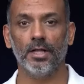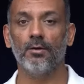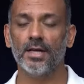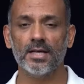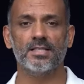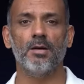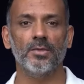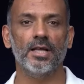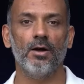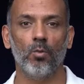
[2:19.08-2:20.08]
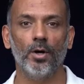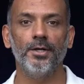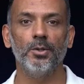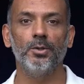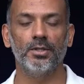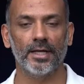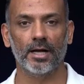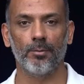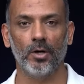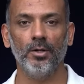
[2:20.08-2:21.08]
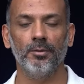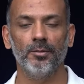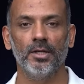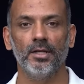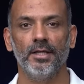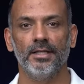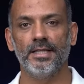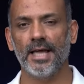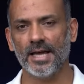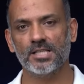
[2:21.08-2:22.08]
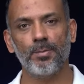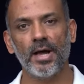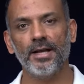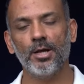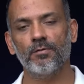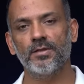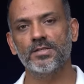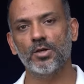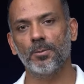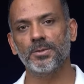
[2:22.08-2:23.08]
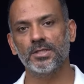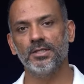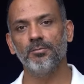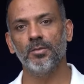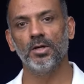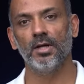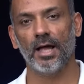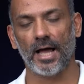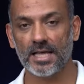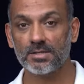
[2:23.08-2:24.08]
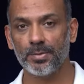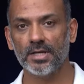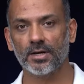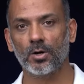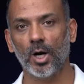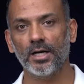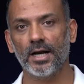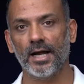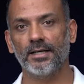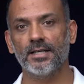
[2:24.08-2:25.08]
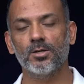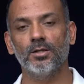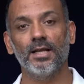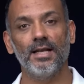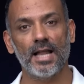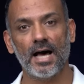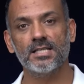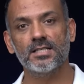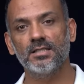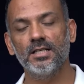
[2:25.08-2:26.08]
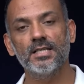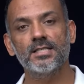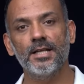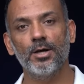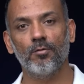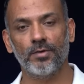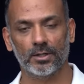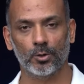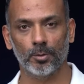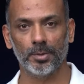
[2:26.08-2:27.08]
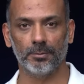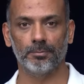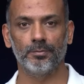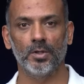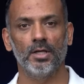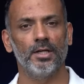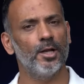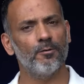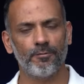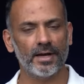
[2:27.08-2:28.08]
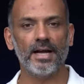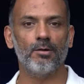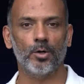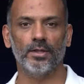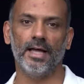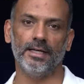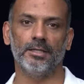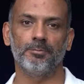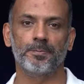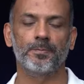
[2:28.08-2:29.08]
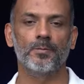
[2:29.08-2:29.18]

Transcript: Now, here's something I want you to think about. The expiry of this option, as per the contract, is on the last Thursday of October. Now, forget about that.